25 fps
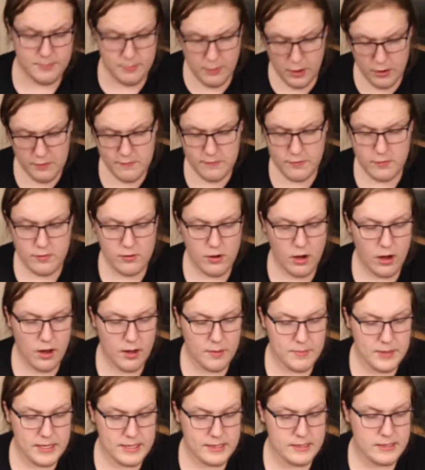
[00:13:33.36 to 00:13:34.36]
Marvel
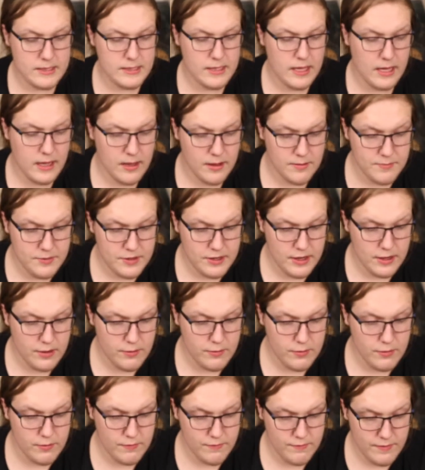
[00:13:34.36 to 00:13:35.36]
Comics, comes
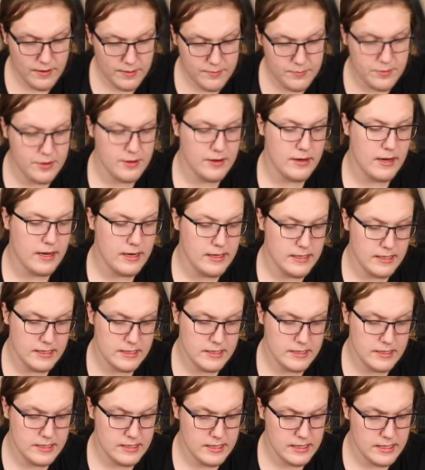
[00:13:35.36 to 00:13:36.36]
out November
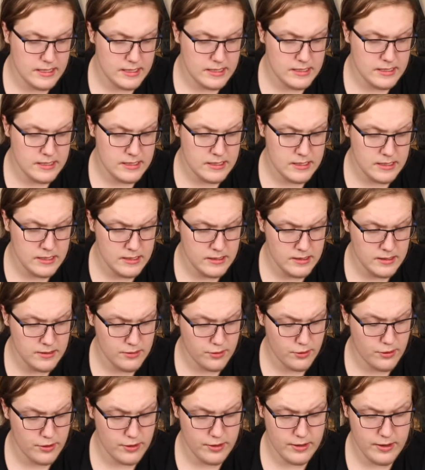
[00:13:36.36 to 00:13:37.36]
'96,
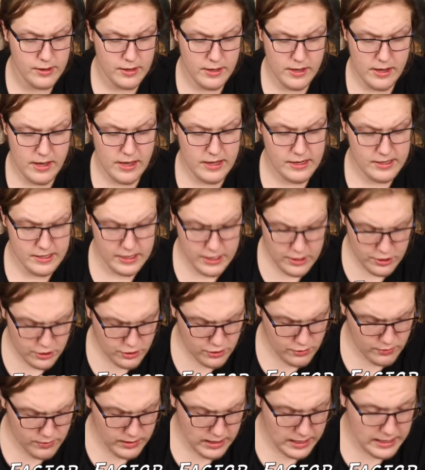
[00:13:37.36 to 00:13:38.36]
or to
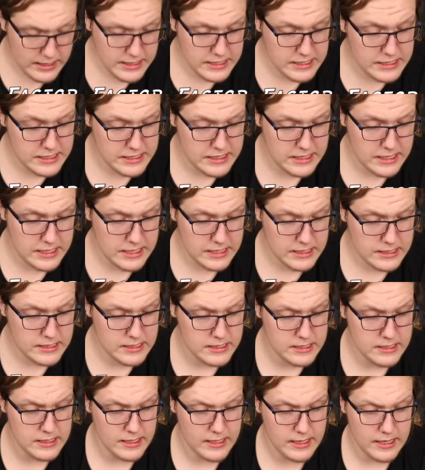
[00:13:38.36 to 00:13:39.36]
issue
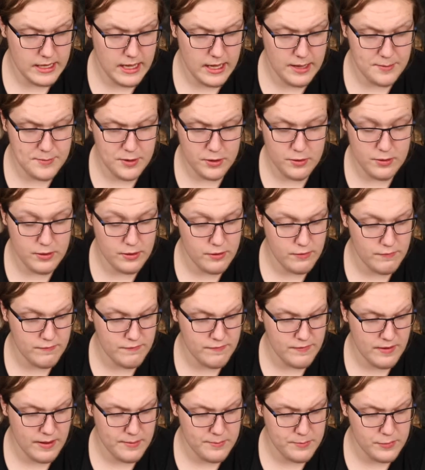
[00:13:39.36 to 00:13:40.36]
96, it came out in
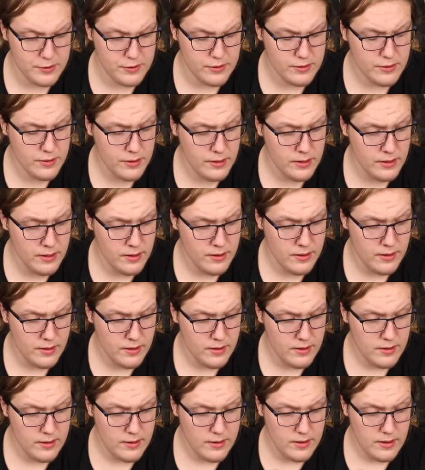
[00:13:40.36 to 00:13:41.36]
November.
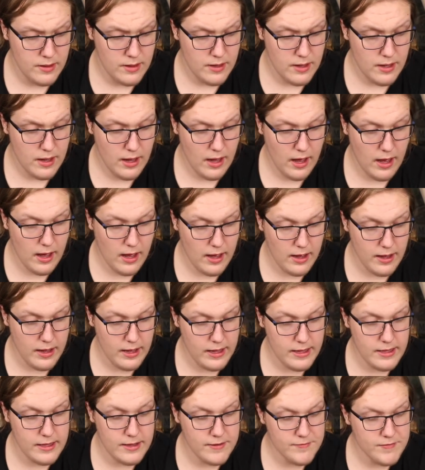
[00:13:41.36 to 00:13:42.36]

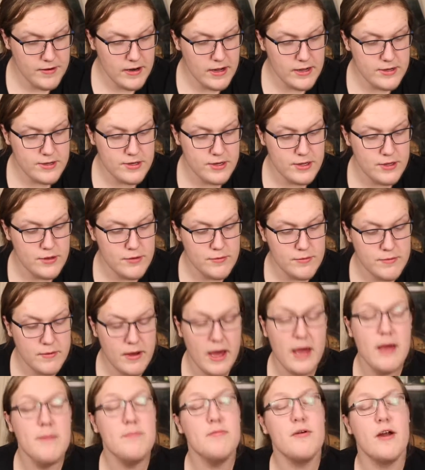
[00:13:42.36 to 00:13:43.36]
It even has a
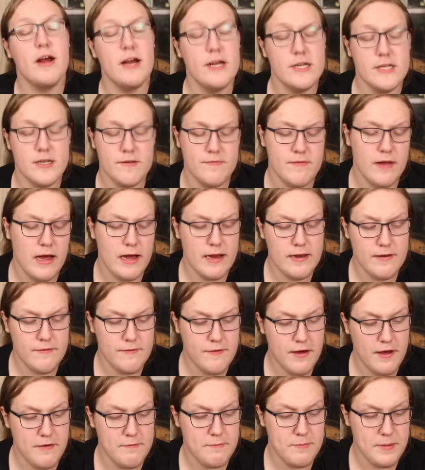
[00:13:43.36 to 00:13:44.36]
UK price of
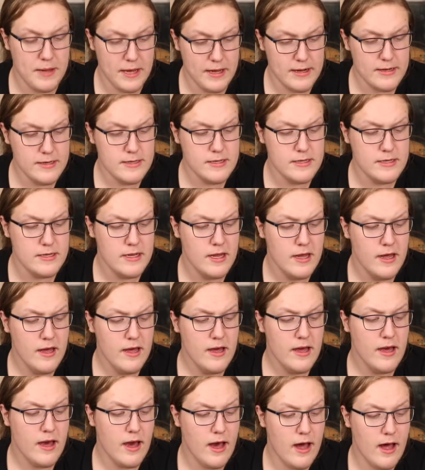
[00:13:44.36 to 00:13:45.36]
95 pence,
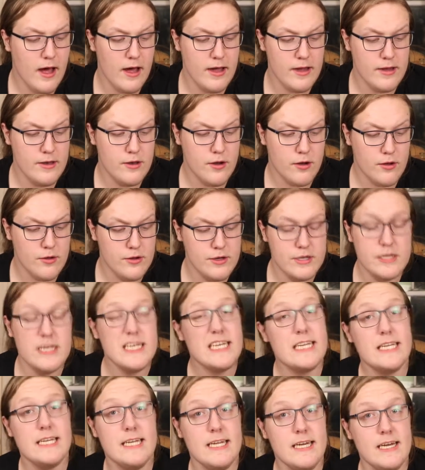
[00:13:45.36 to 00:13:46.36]

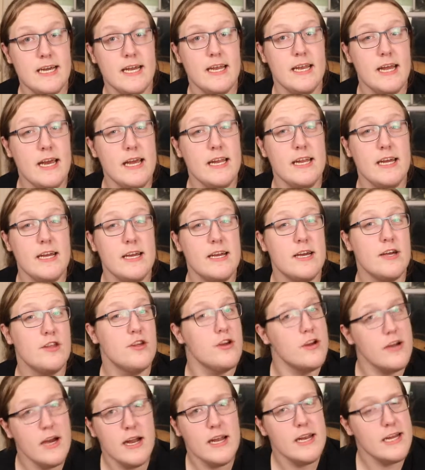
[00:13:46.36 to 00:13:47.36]
$1.60 Canadian, because
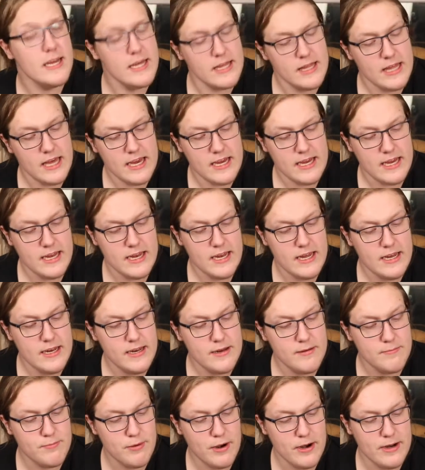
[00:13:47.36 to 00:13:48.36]
you got to get that
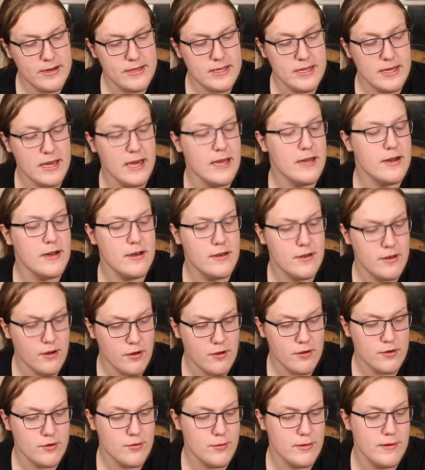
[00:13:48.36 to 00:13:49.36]
Canadian pricing in
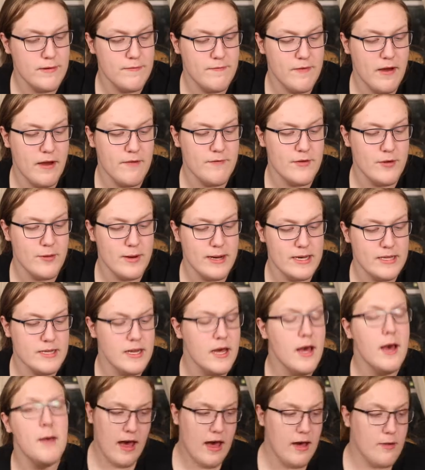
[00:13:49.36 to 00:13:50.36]
$1.25 US.
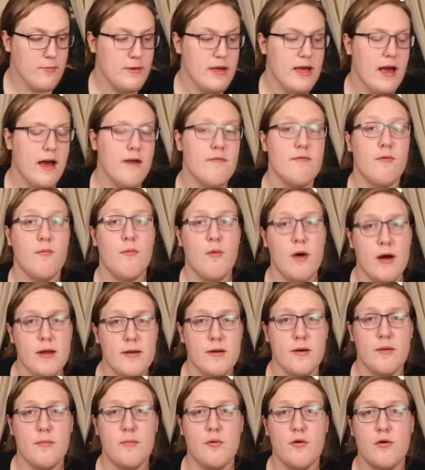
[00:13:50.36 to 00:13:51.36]
We have
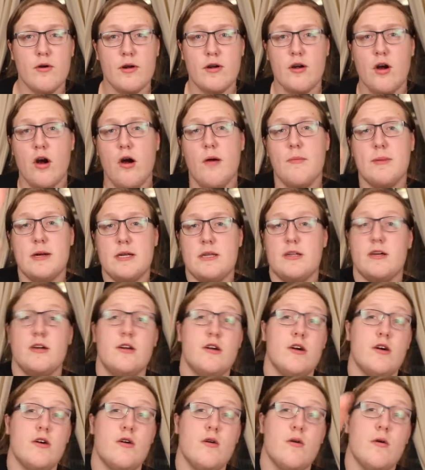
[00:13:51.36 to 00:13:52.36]
one more comic to
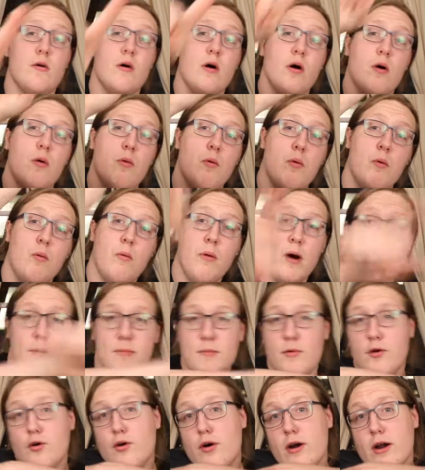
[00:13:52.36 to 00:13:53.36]
go. One
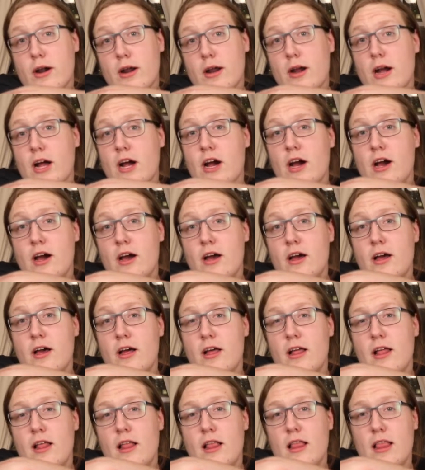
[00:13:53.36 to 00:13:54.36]
more.
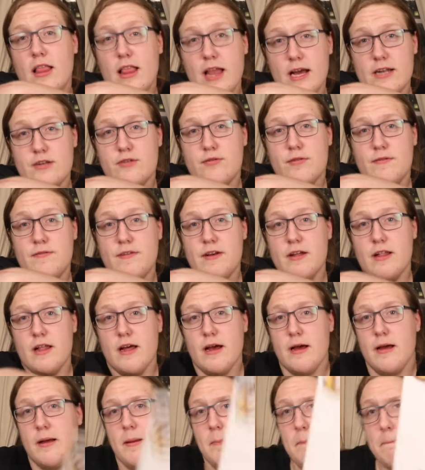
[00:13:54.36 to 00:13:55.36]
Let's reveal
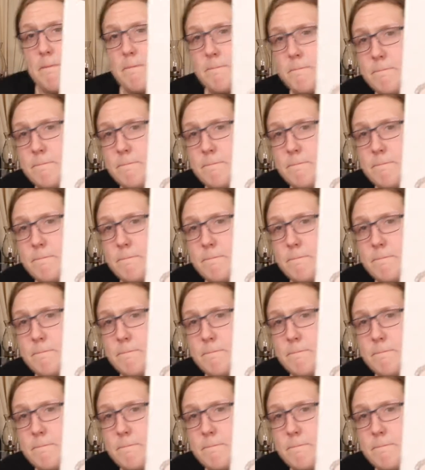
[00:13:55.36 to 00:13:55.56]
it.